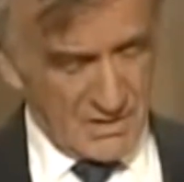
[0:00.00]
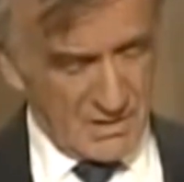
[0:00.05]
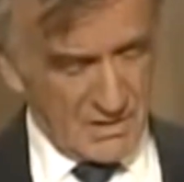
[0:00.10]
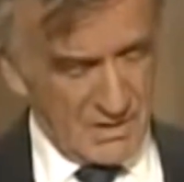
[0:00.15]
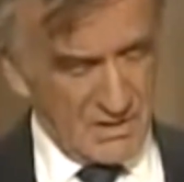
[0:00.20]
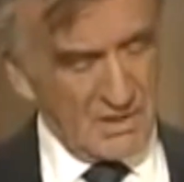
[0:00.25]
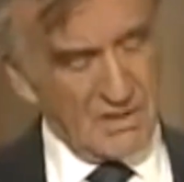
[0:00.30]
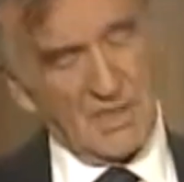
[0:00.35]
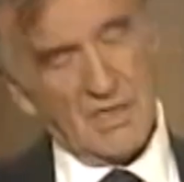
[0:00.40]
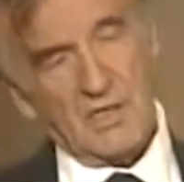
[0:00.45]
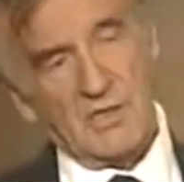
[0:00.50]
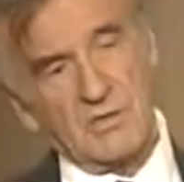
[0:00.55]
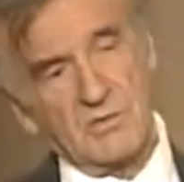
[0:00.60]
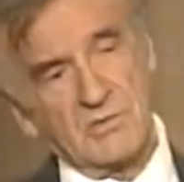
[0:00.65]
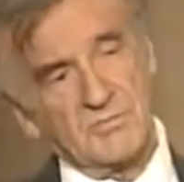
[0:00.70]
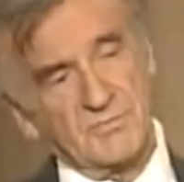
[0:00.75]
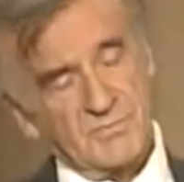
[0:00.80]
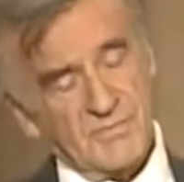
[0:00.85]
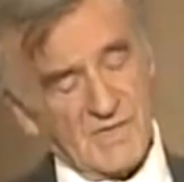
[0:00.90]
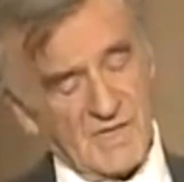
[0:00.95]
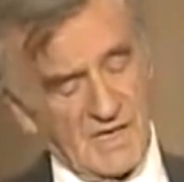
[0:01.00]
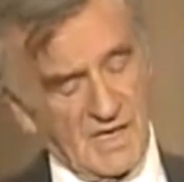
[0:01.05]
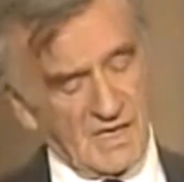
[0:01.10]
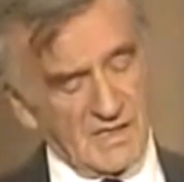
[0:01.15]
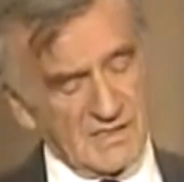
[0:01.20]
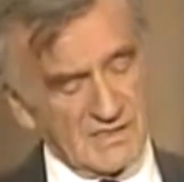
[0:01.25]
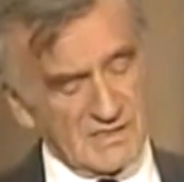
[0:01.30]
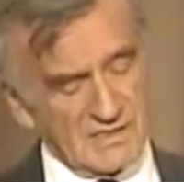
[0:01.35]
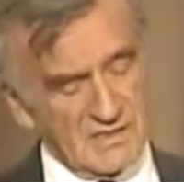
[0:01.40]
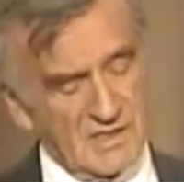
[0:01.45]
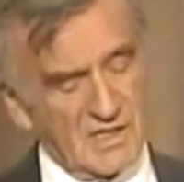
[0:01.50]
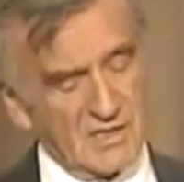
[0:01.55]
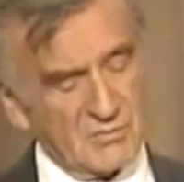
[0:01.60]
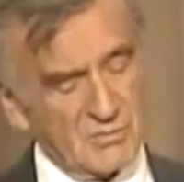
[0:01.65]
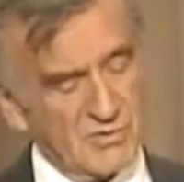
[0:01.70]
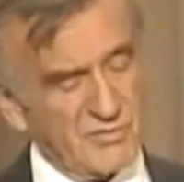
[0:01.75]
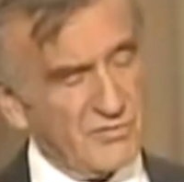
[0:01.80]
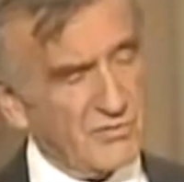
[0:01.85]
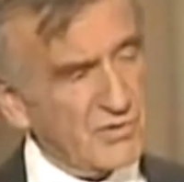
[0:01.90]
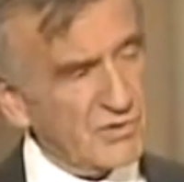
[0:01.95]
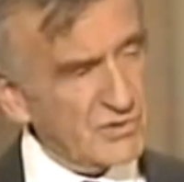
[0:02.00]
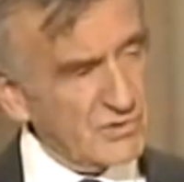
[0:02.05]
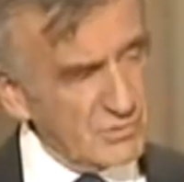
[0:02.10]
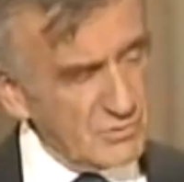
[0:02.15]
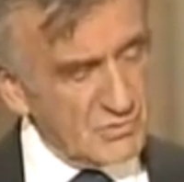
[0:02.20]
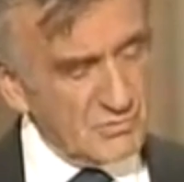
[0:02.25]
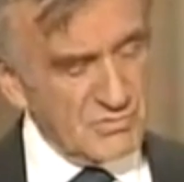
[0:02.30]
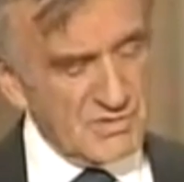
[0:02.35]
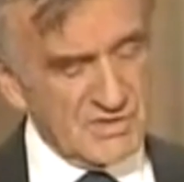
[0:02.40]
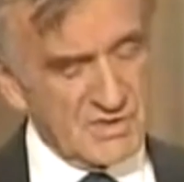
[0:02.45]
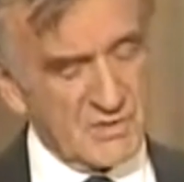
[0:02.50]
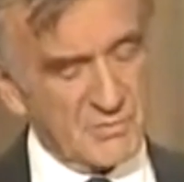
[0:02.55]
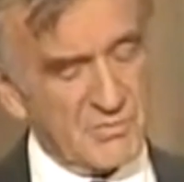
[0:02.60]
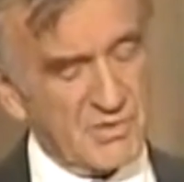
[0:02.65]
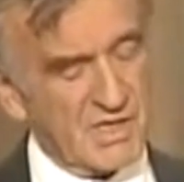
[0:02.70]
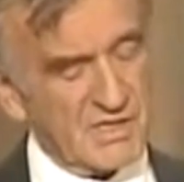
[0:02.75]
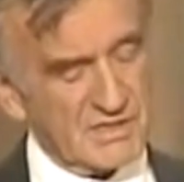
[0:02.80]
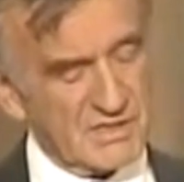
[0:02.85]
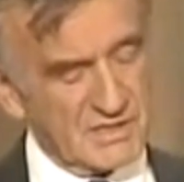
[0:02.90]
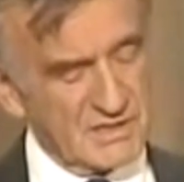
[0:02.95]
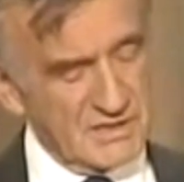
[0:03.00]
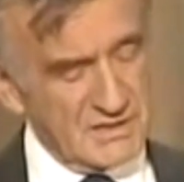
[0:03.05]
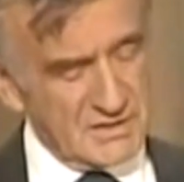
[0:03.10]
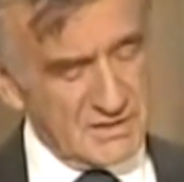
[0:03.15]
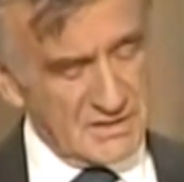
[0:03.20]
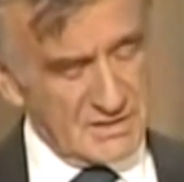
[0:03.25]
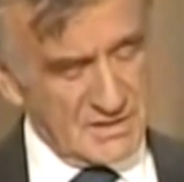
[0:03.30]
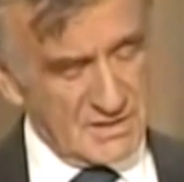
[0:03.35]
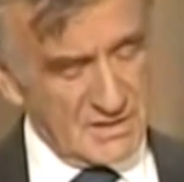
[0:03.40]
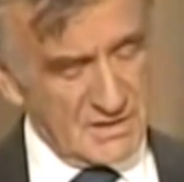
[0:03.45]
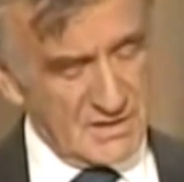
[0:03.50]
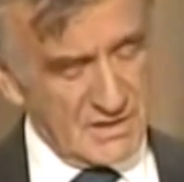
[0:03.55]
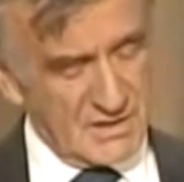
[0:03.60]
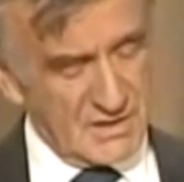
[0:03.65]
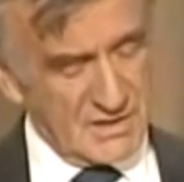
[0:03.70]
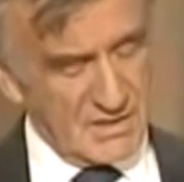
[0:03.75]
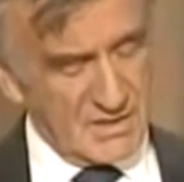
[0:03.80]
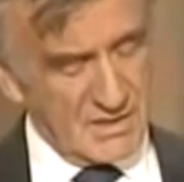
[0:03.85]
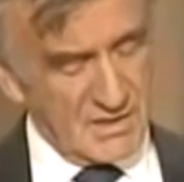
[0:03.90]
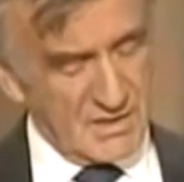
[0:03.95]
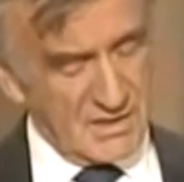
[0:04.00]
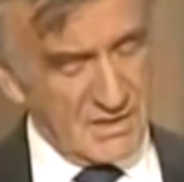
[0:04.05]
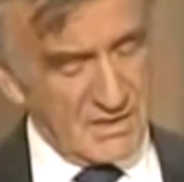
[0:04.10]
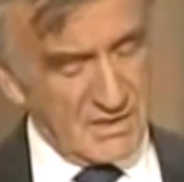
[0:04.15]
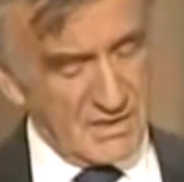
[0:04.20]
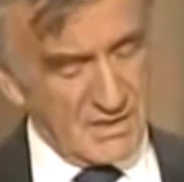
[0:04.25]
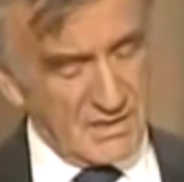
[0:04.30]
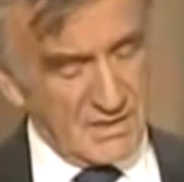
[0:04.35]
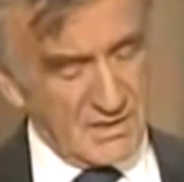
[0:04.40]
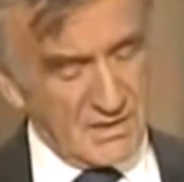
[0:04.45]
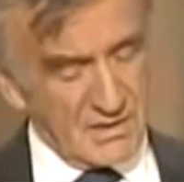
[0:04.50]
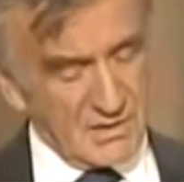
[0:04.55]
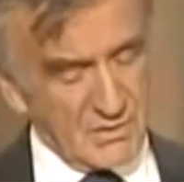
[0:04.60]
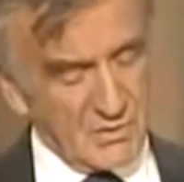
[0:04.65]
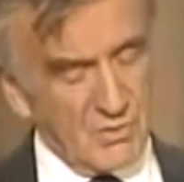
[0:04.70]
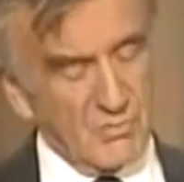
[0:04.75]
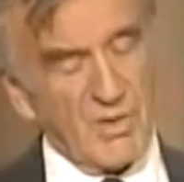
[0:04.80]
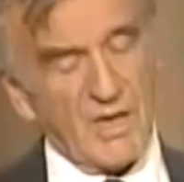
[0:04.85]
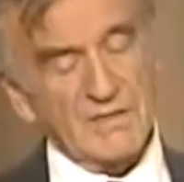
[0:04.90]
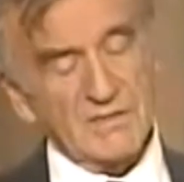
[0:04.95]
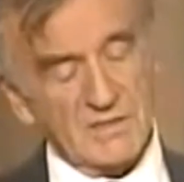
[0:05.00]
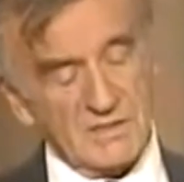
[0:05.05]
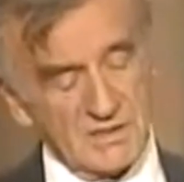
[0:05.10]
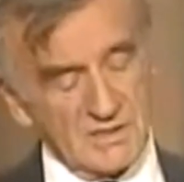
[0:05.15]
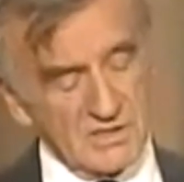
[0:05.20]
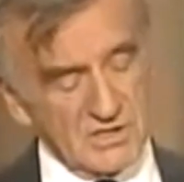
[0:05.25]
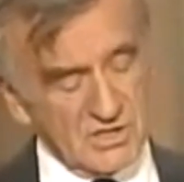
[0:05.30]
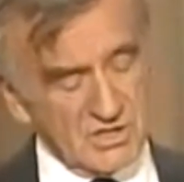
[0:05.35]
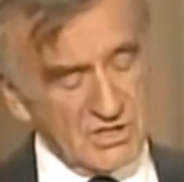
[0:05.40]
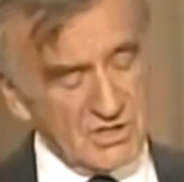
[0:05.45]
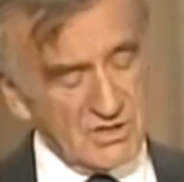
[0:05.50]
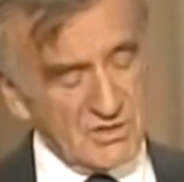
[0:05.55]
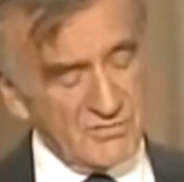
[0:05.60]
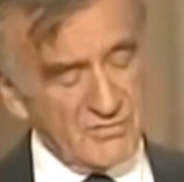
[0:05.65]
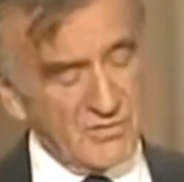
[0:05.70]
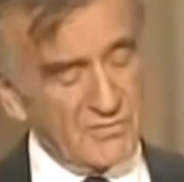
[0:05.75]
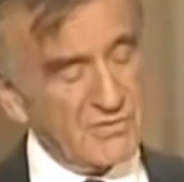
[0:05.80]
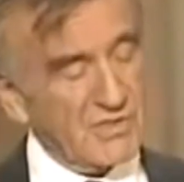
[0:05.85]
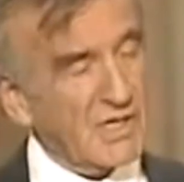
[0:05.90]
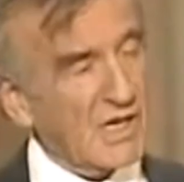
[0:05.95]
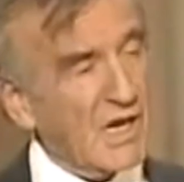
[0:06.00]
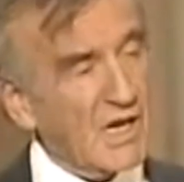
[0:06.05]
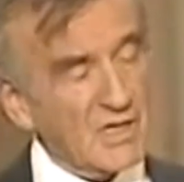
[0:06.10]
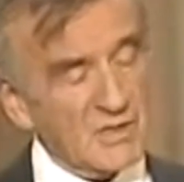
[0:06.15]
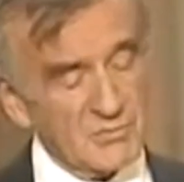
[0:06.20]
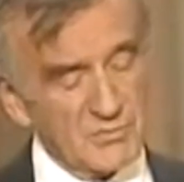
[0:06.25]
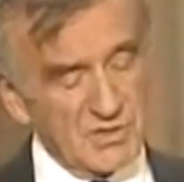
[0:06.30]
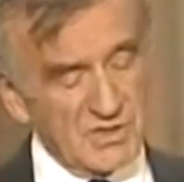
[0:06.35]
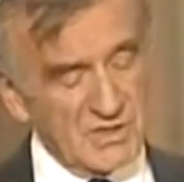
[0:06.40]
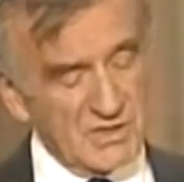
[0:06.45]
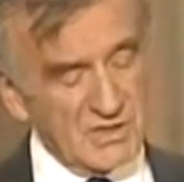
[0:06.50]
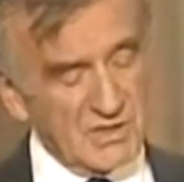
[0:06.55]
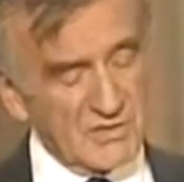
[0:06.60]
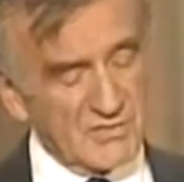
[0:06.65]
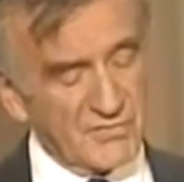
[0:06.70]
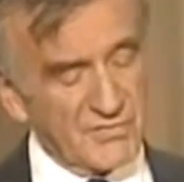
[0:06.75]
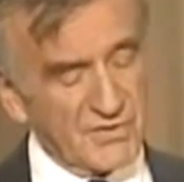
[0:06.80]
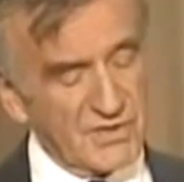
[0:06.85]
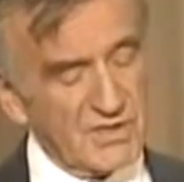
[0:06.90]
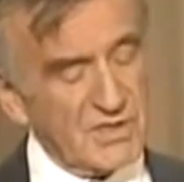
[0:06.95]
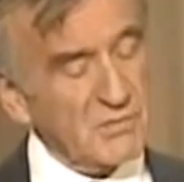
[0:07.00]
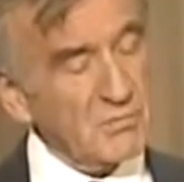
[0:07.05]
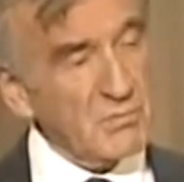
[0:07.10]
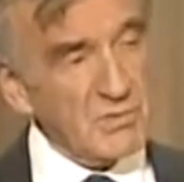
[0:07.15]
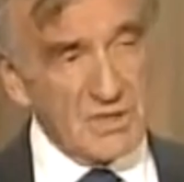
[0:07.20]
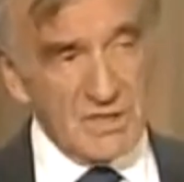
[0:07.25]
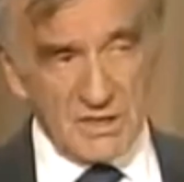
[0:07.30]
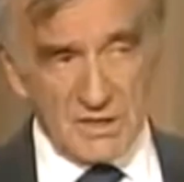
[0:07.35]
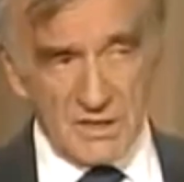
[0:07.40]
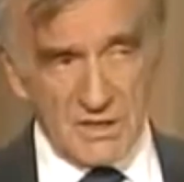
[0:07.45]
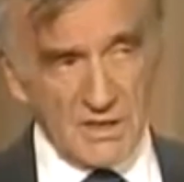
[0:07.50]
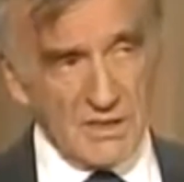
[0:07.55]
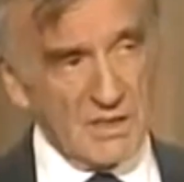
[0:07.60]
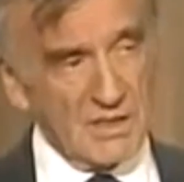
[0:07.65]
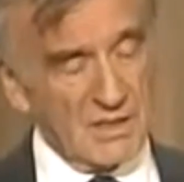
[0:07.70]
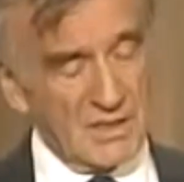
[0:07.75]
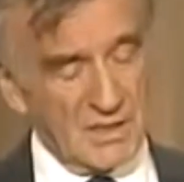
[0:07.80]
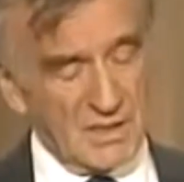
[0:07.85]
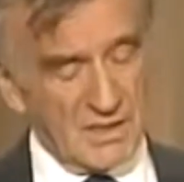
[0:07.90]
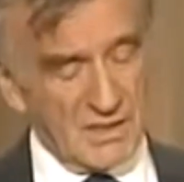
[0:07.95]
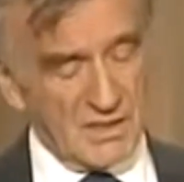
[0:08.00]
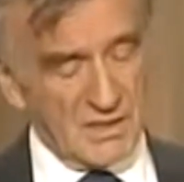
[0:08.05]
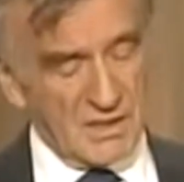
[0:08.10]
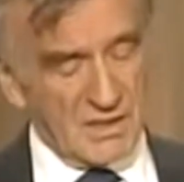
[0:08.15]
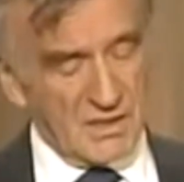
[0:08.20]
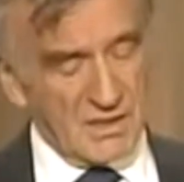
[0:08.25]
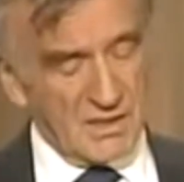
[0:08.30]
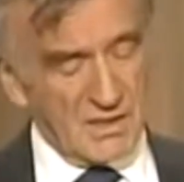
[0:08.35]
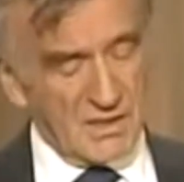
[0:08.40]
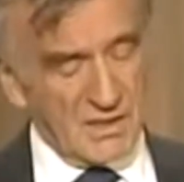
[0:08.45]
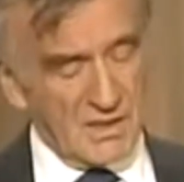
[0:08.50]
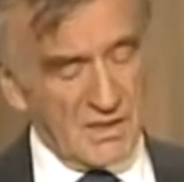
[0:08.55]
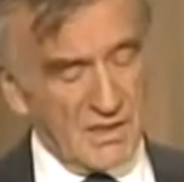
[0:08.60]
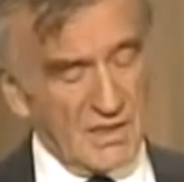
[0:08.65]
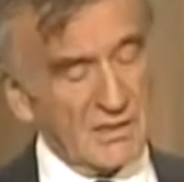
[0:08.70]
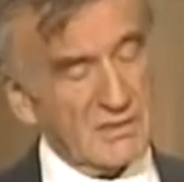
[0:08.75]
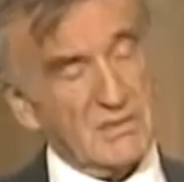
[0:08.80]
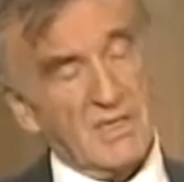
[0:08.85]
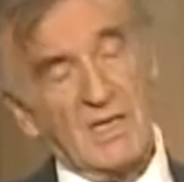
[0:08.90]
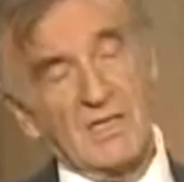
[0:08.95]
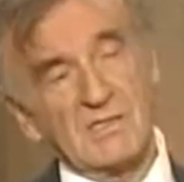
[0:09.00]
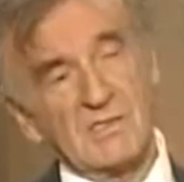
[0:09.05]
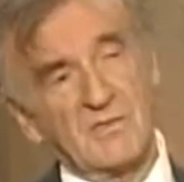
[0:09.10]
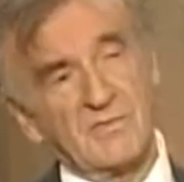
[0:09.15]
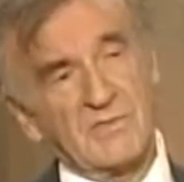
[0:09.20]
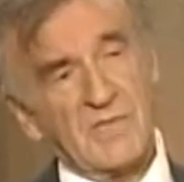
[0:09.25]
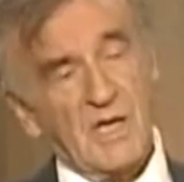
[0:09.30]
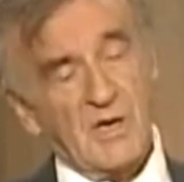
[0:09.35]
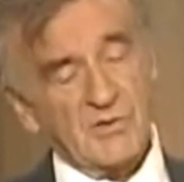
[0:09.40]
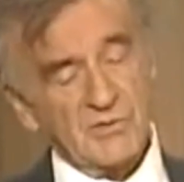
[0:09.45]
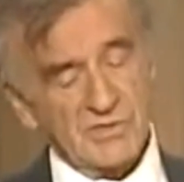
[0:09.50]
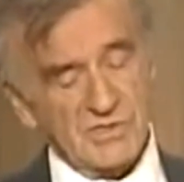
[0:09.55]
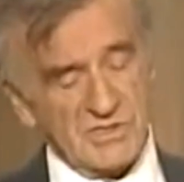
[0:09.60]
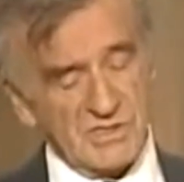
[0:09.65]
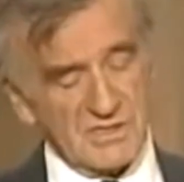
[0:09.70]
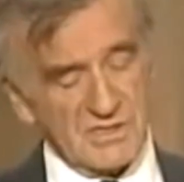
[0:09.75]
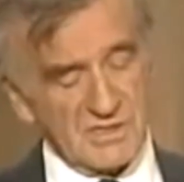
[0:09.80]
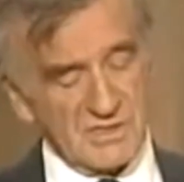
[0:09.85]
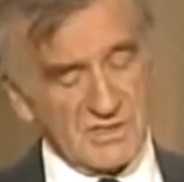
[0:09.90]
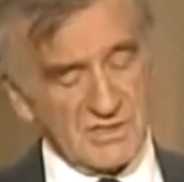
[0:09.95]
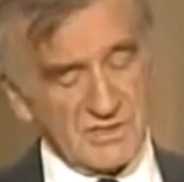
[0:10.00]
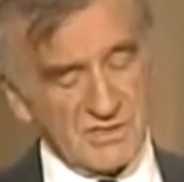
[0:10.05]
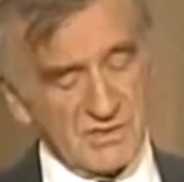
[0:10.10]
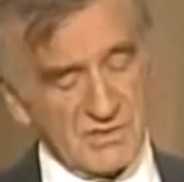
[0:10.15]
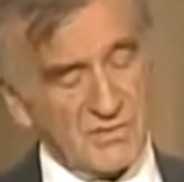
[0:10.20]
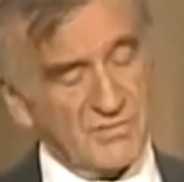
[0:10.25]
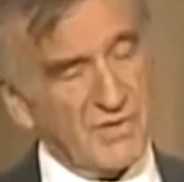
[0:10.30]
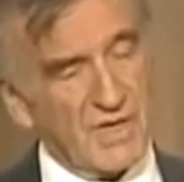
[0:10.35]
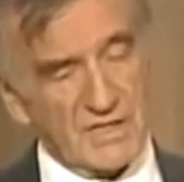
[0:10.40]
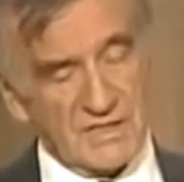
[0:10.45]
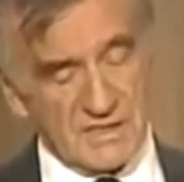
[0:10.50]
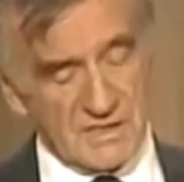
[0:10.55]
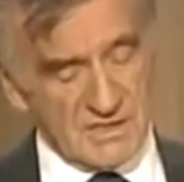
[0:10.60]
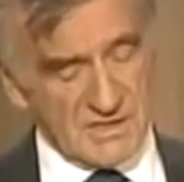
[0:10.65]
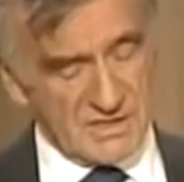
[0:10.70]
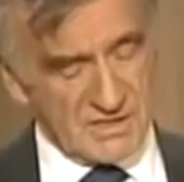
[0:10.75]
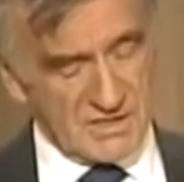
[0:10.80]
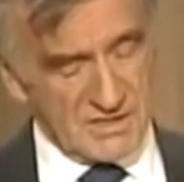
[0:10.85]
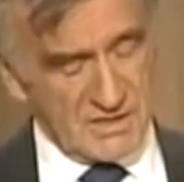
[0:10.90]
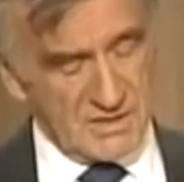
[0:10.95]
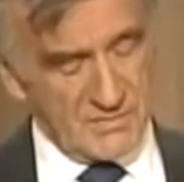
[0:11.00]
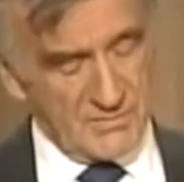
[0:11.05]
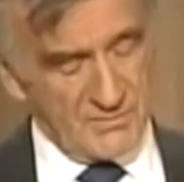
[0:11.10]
And now I stand before you, Mr. President, Commander-in-Chief of the army that freed me and tens of thousands of others,